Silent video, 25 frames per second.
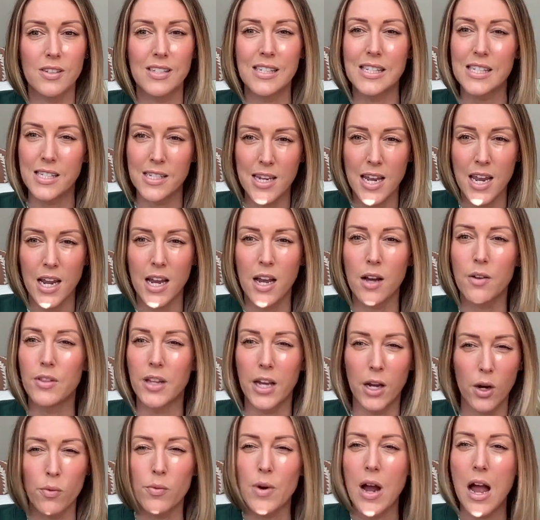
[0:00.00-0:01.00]
Snick,
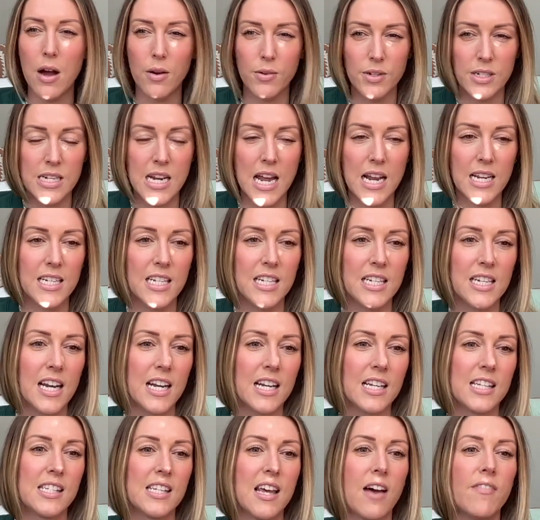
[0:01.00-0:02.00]
like around
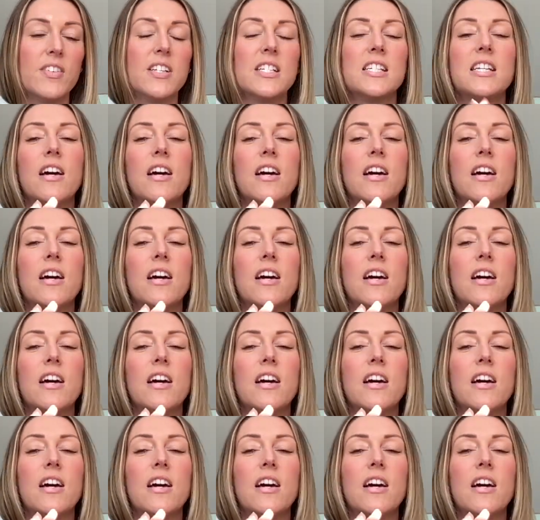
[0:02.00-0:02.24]
1997.